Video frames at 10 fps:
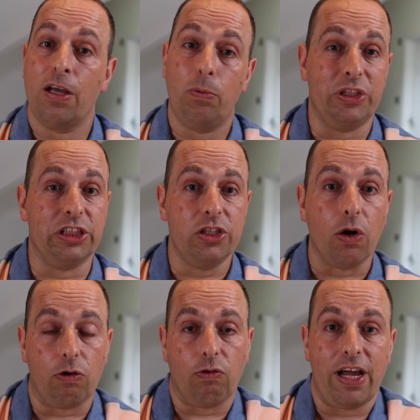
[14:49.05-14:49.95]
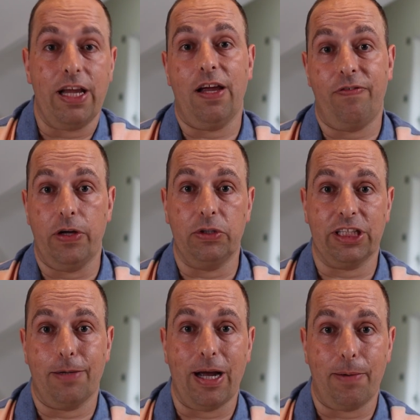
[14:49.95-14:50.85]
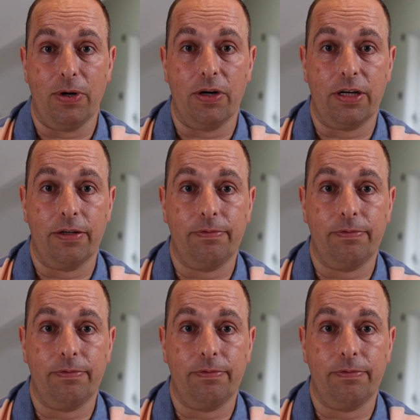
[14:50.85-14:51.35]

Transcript: which is not great if using a MacBook.